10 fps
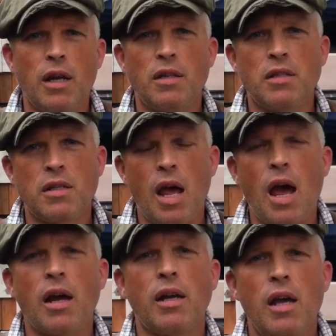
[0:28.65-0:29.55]
and
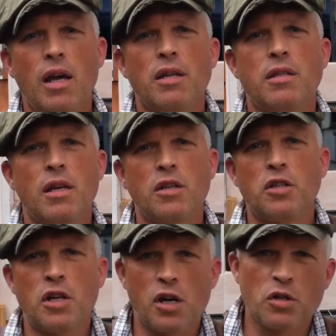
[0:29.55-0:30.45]
stack a set of
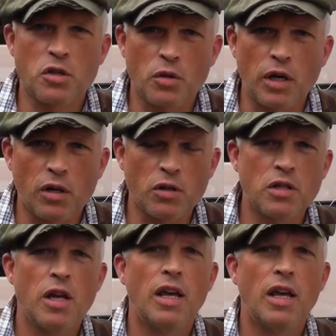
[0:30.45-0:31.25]
stair stringers